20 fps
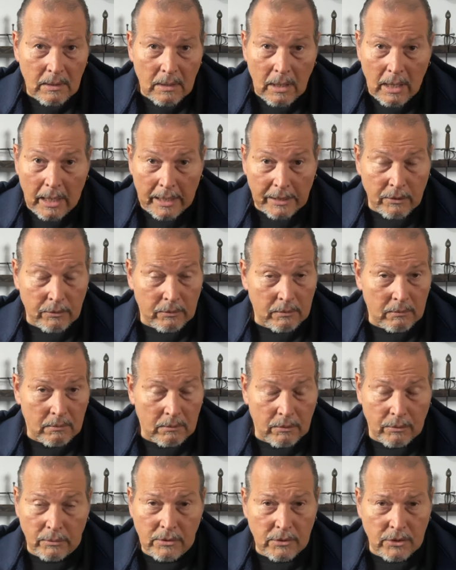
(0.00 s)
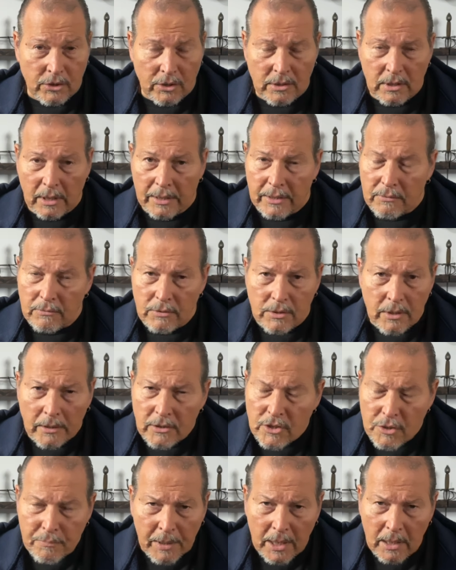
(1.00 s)
I couldn't just let you
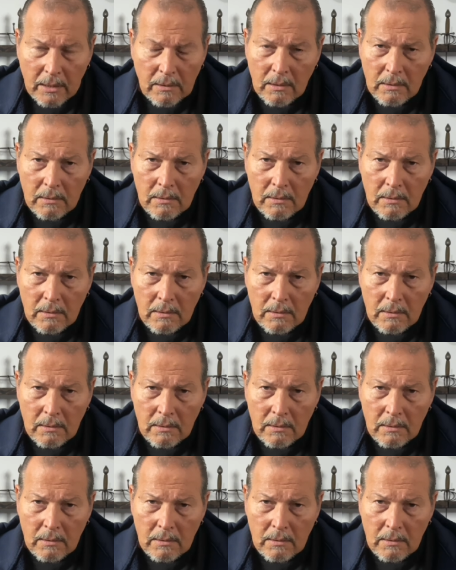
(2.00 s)
touch me.